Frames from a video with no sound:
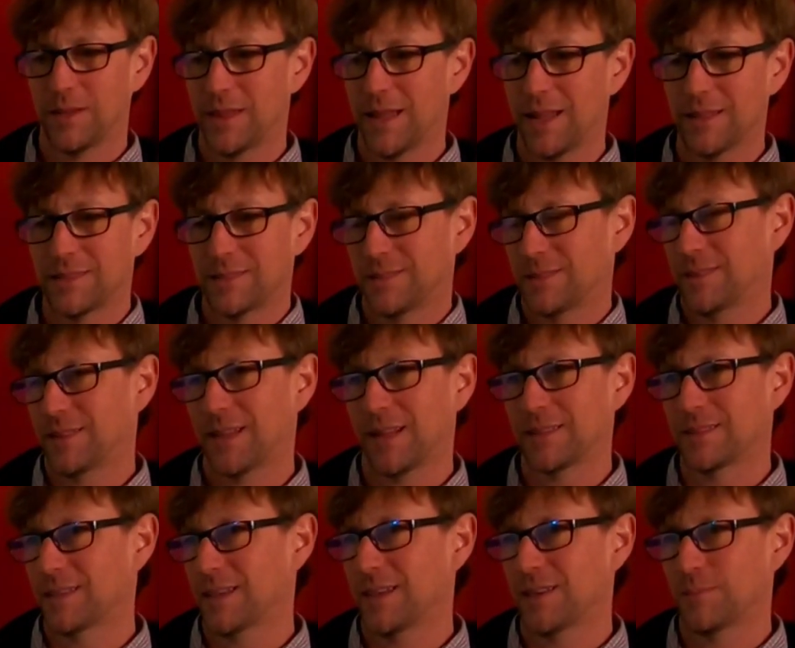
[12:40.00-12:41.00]
and
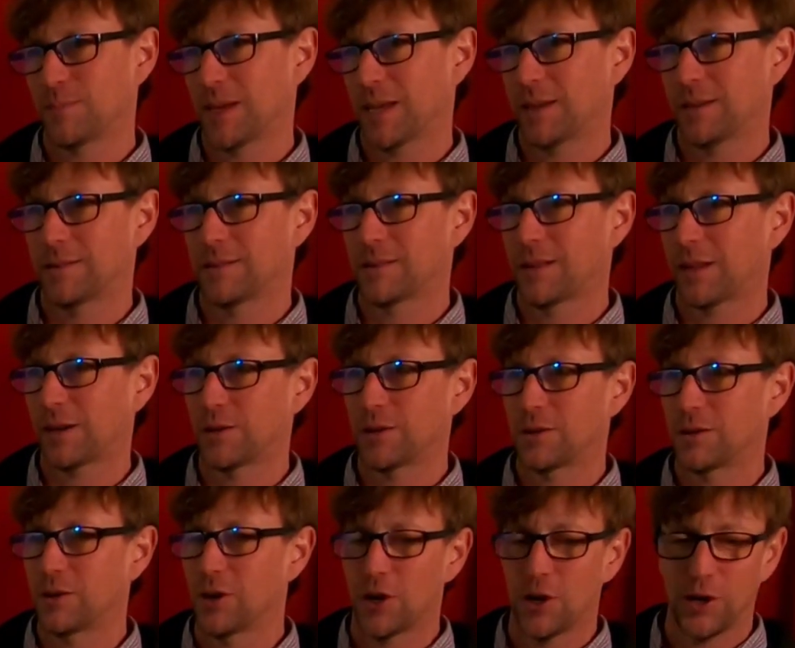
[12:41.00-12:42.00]
that's it, man. Like,
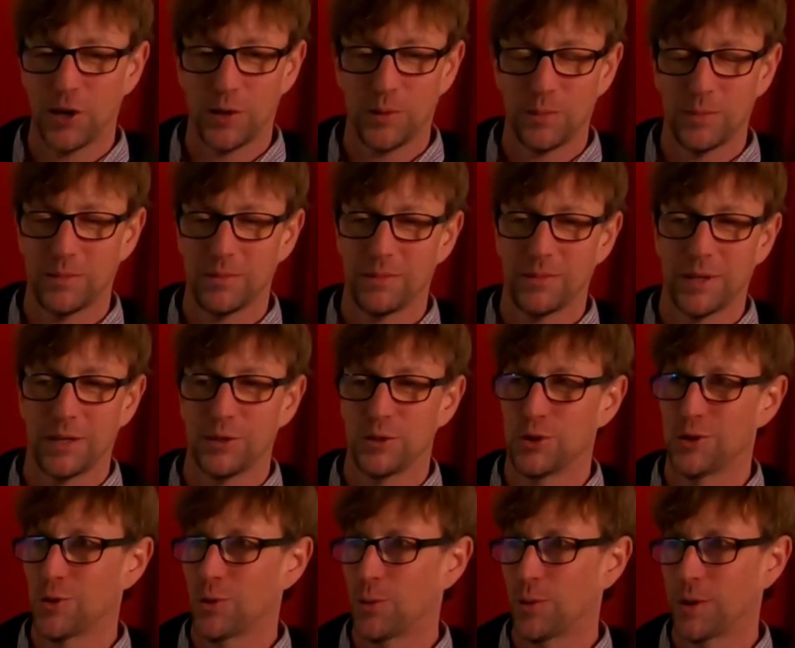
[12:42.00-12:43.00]
come,
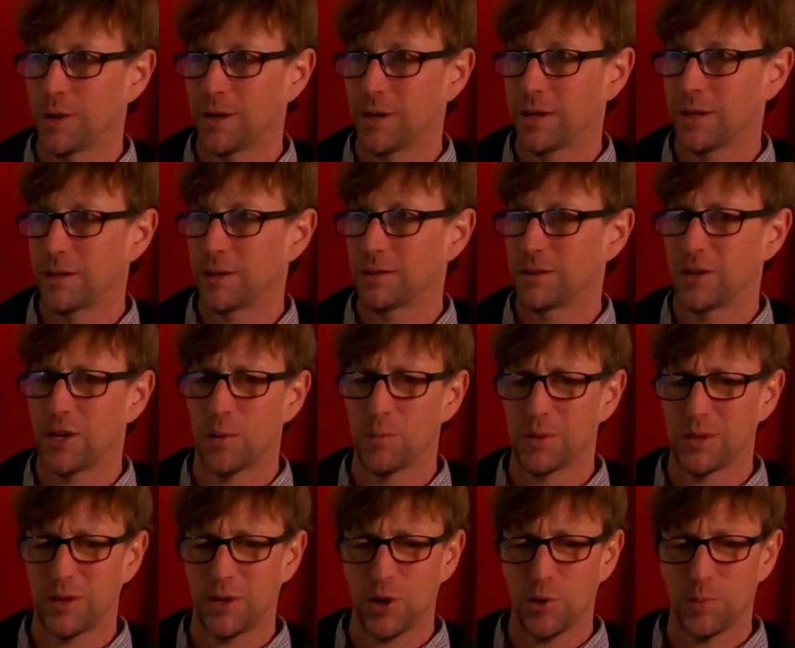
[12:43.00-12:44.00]
enjoy,
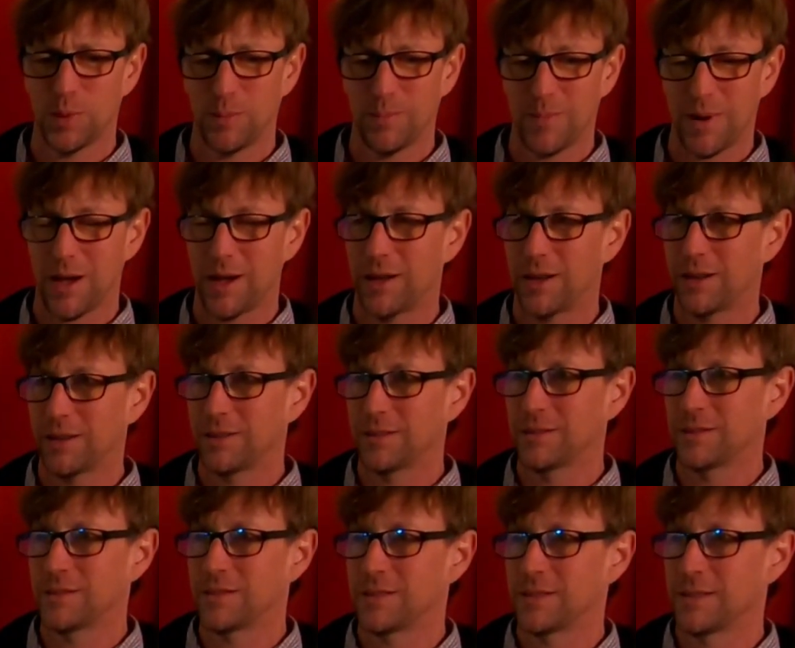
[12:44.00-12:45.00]
come with an open
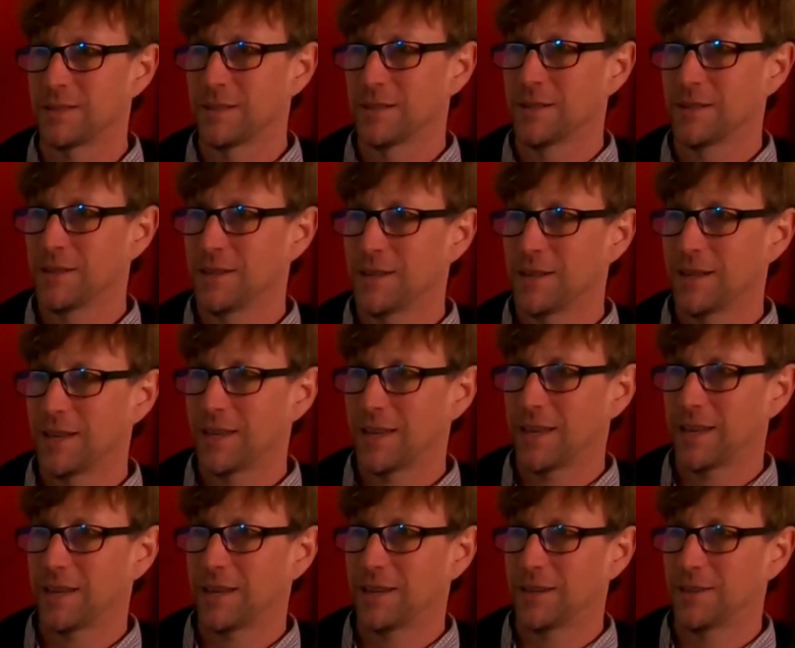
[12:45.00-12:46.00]
mind,
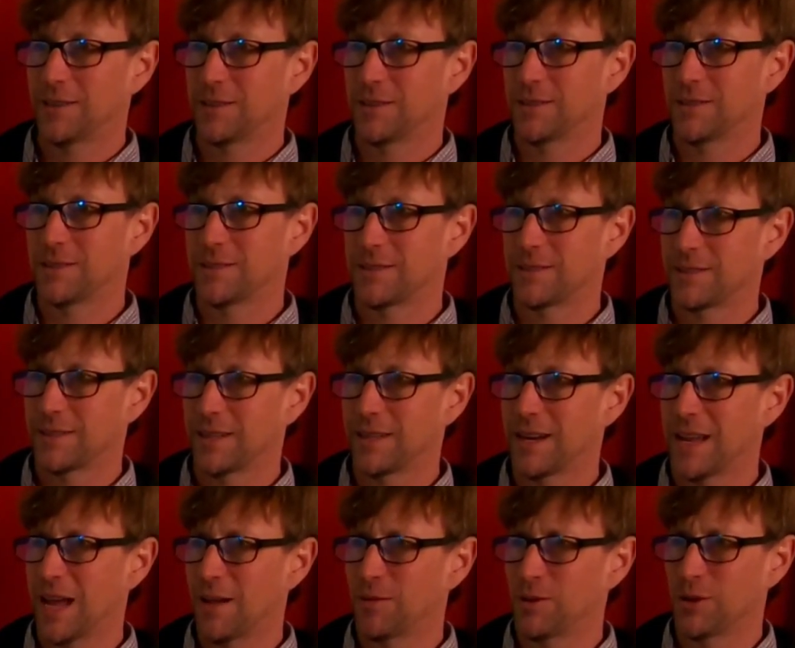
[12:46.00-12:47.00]
and
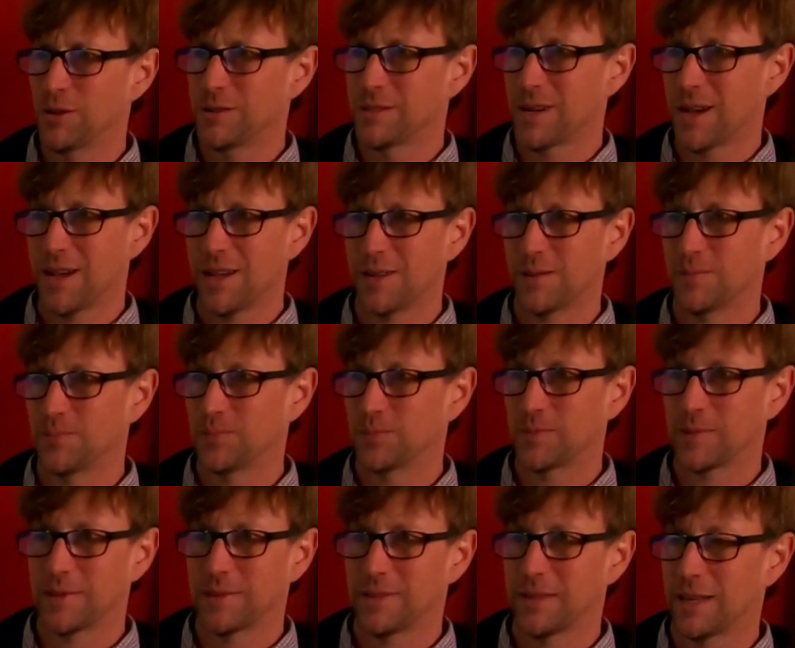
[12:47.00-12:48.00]
have a good time.
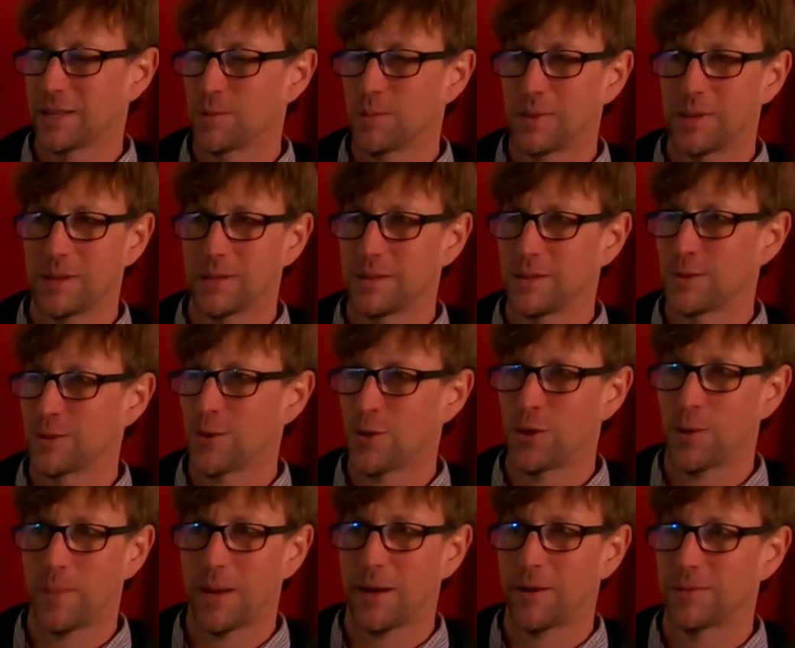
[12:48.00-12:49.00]
That's what this is all
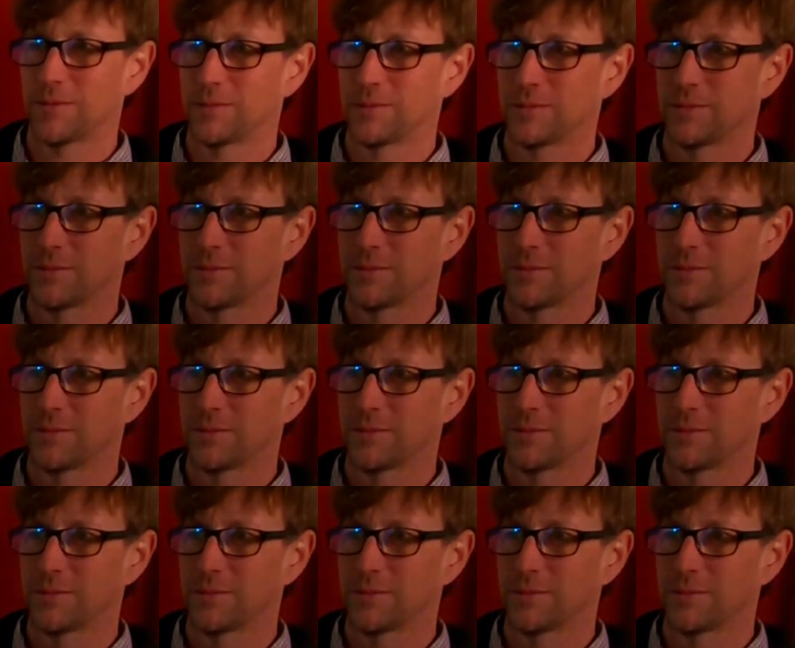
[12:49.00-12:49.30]
about.